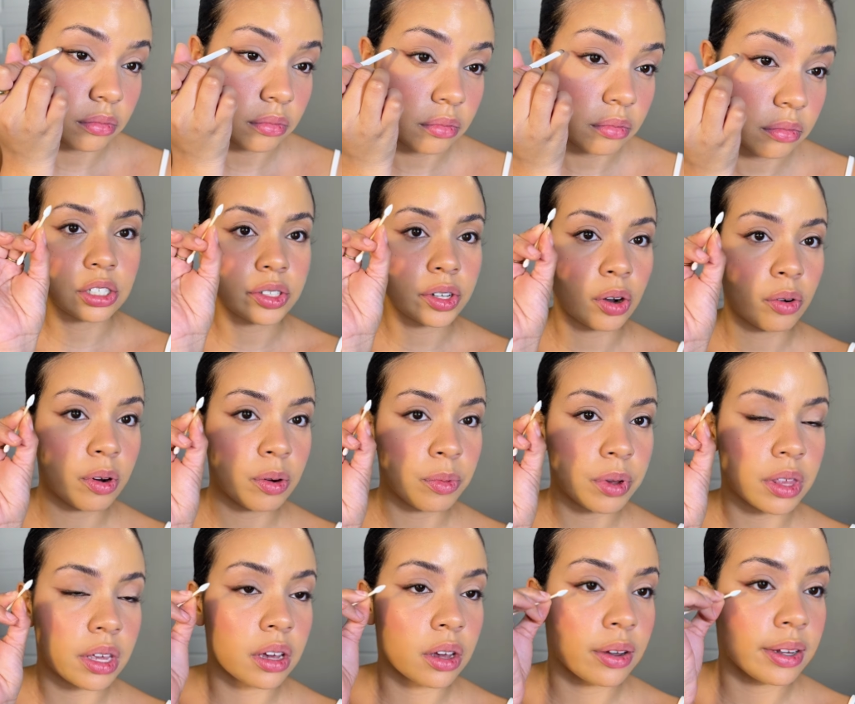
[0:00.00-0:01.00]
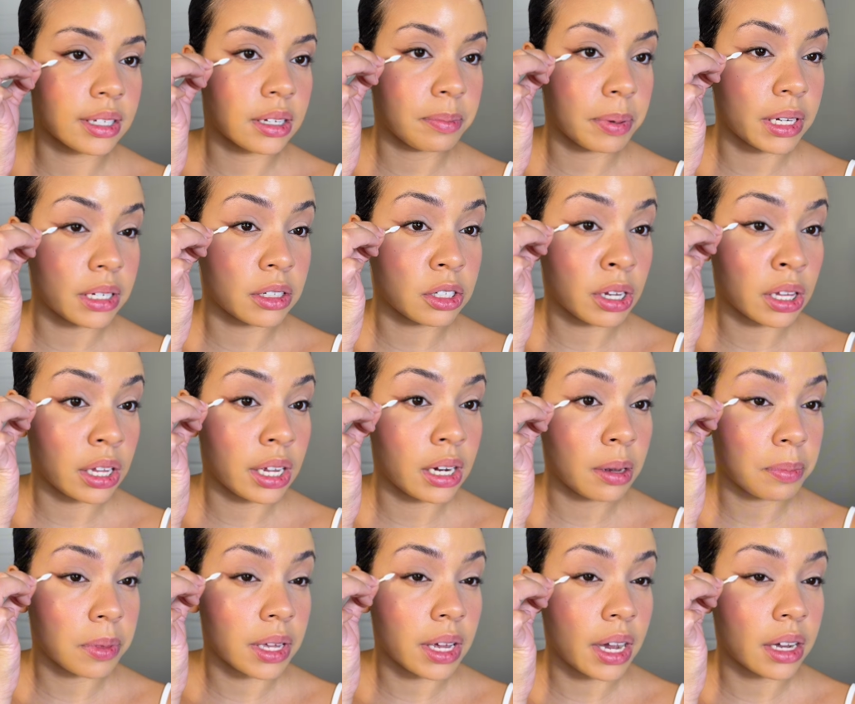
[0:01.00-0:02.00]
Just go in with a Q-tip and
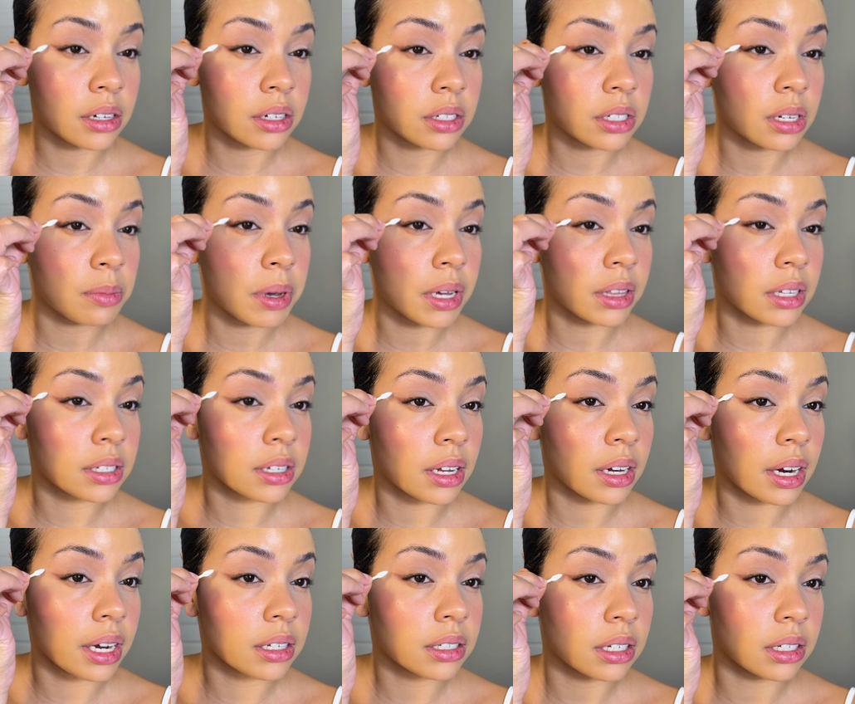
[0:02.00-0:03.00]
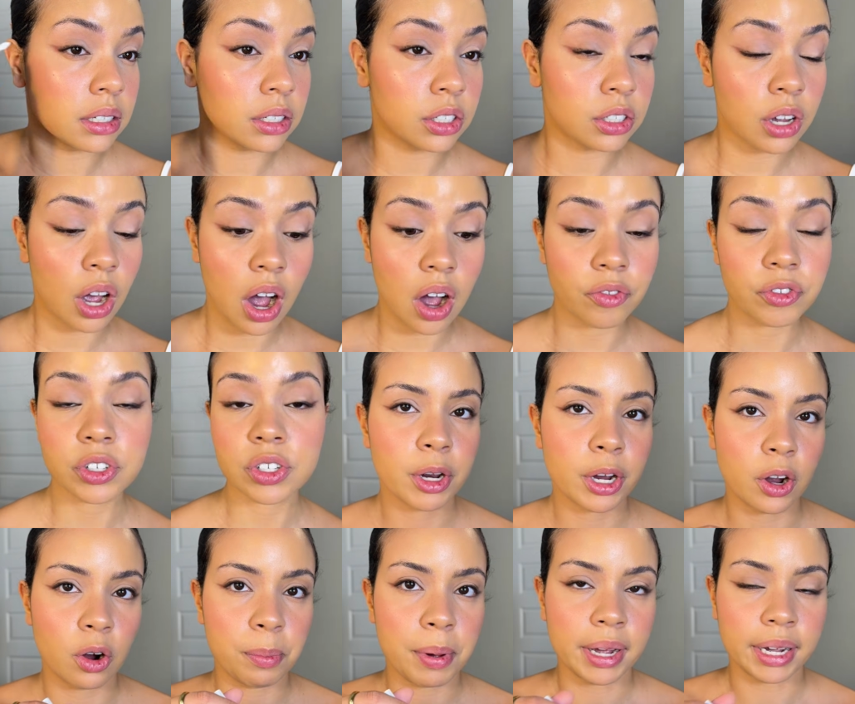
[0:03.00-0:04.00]
clean up the edges to make this nice and soft.
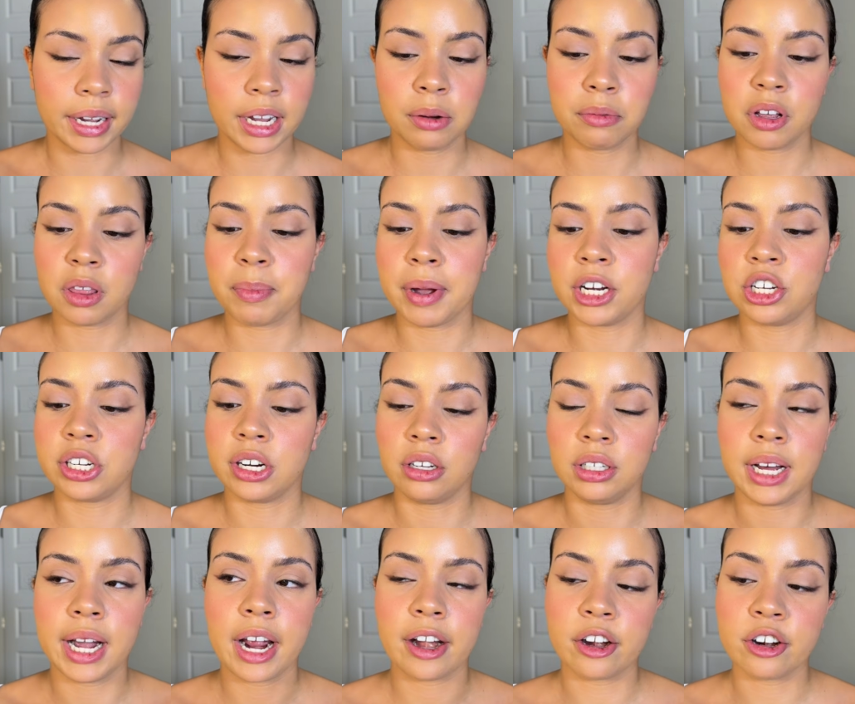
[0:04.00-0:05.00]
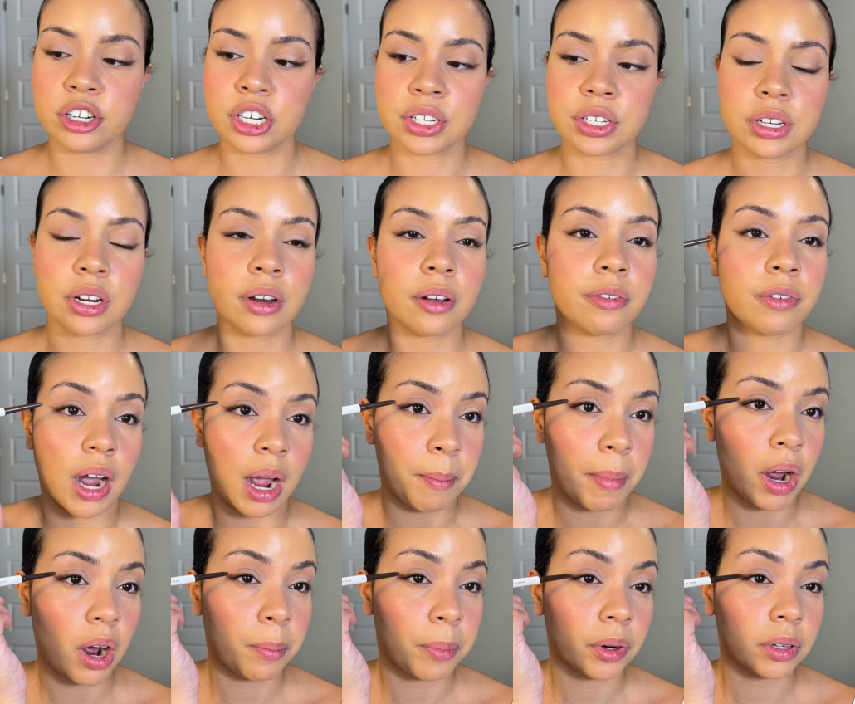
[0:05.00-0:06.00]
I go back in with my gel liner just to
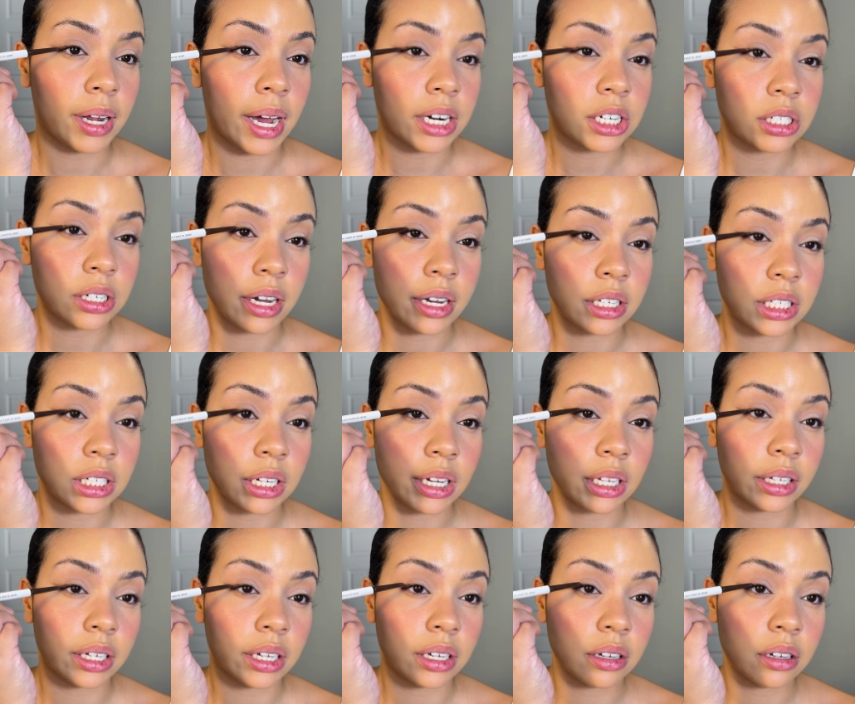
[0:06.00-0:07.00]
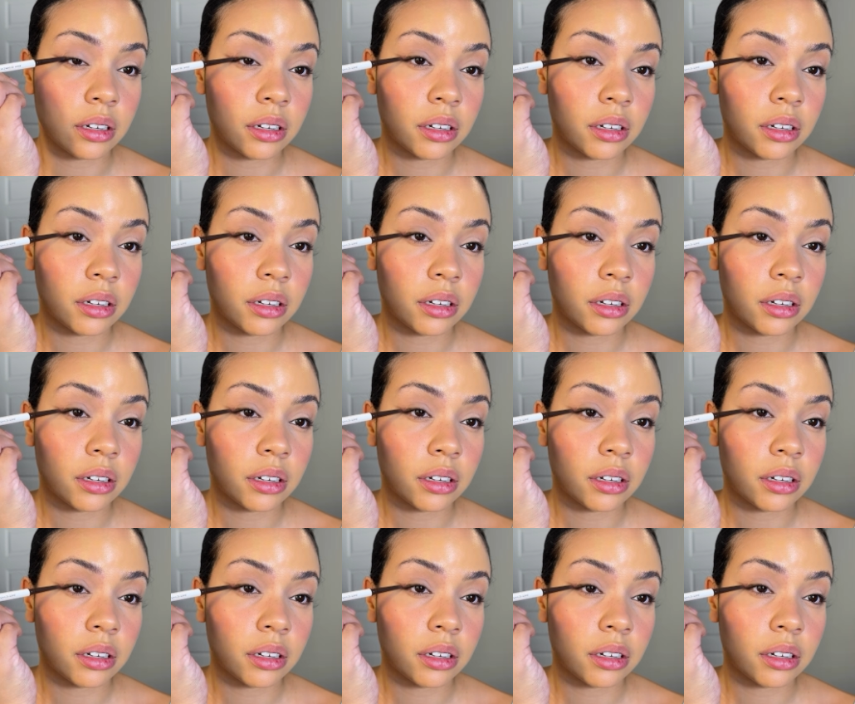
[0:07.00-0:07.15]
define my upper lash line slightly.